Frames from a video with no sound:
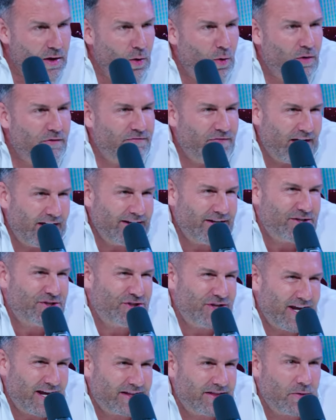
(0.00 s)
or find a
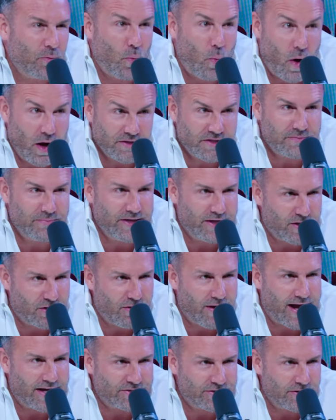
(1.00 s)
chick that wants me to
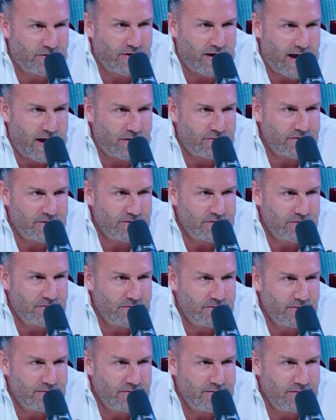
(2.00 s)
crash at her house?
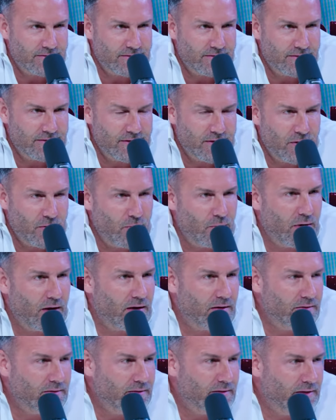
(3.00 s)

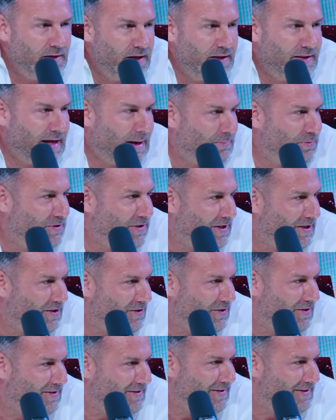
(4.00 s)
Well, in that particular